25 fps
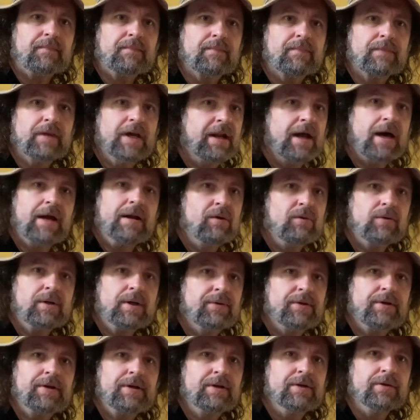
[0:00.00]
And I don't
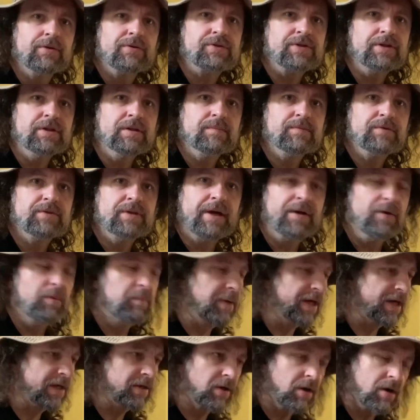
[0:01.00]
go to dealerships. I don't
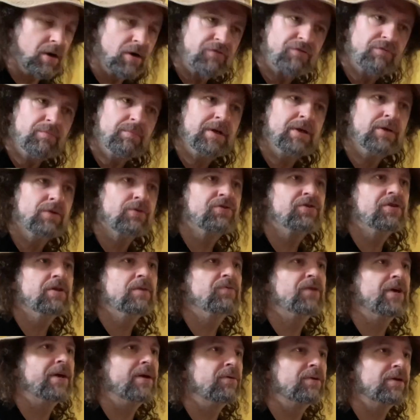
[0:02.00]
buy cars from
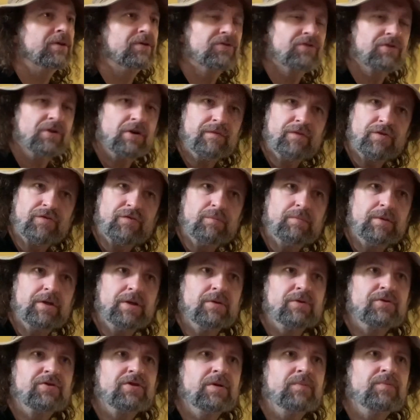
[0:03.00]
dealerships. I don't get service from
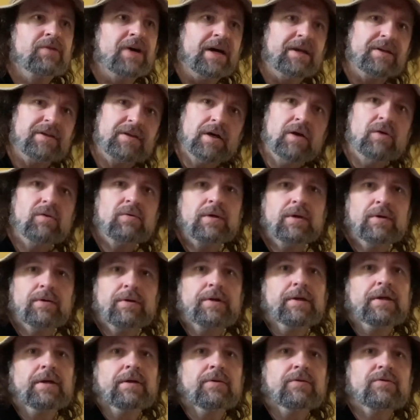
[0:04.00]
dealerships. I don't go to
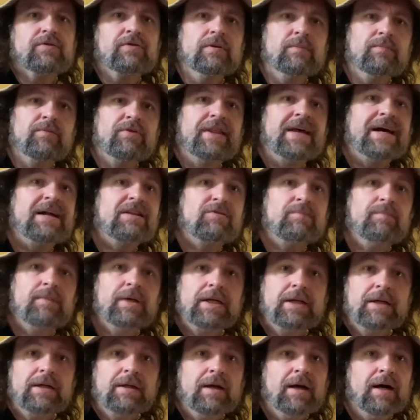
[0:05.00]
dealerships. That's
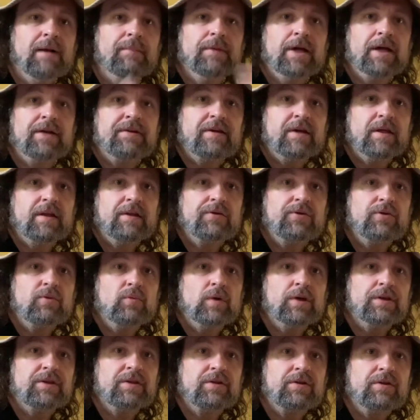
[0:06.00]
me. I'm not telling you
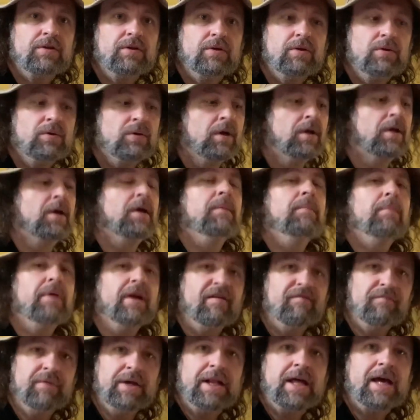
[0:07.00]
what to do, but
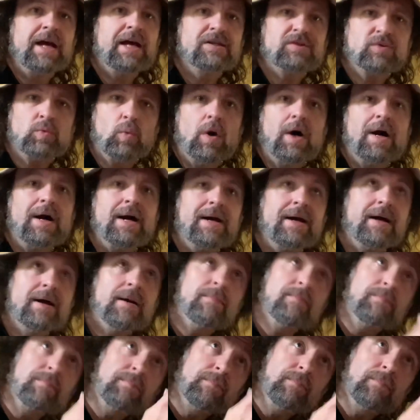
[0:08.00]
I've been asked why
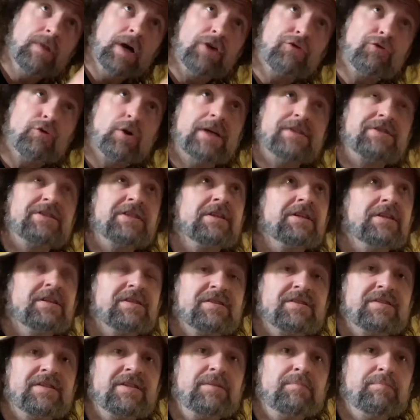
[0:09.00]
I'm addressing
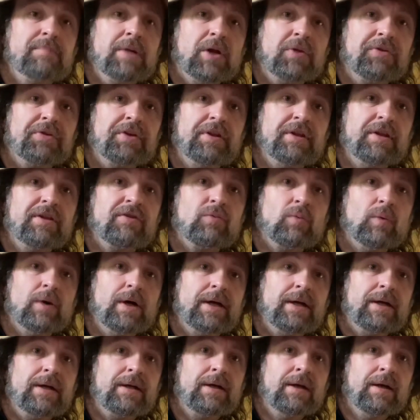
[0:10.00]
this seatbelt in this
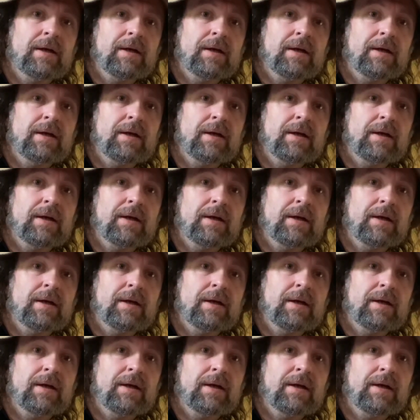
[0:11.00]
way.